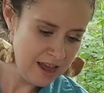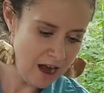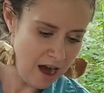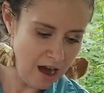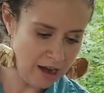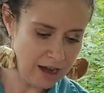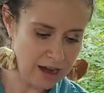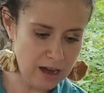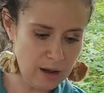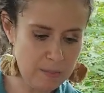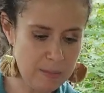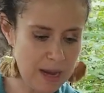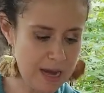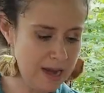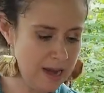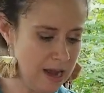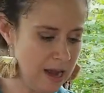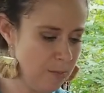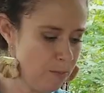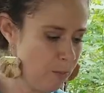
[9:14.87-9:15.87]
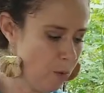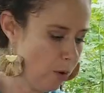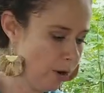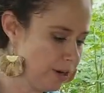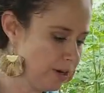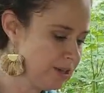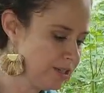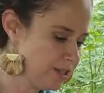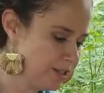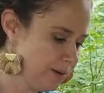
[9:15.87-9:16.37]
are going to be
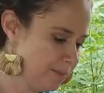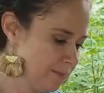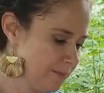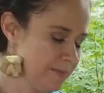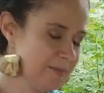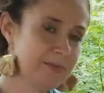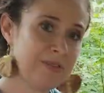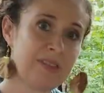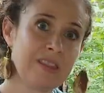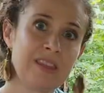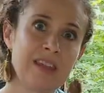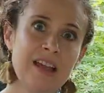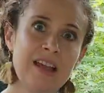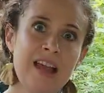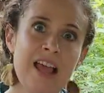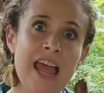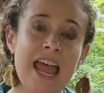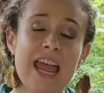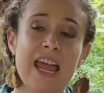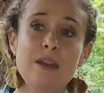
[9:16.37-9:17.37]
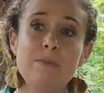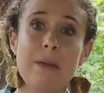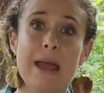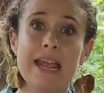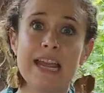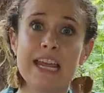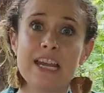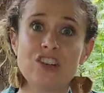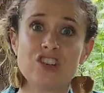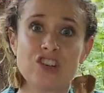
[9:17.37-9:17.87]
important in
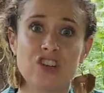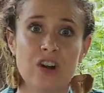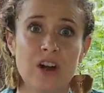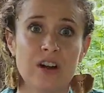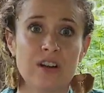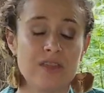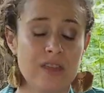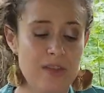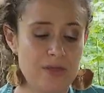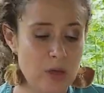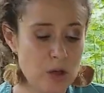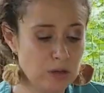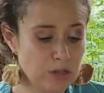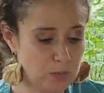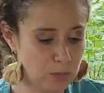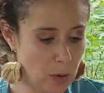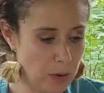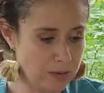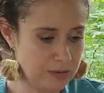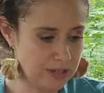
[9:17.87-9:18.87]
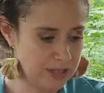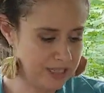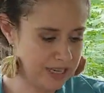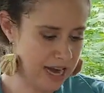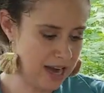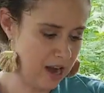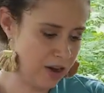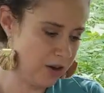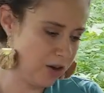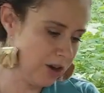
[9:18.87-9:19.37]
making sure that those rodents stay
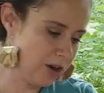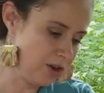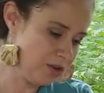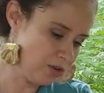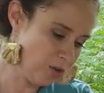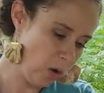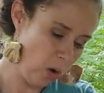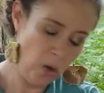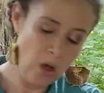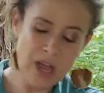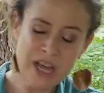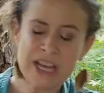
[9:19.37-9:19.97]
under control.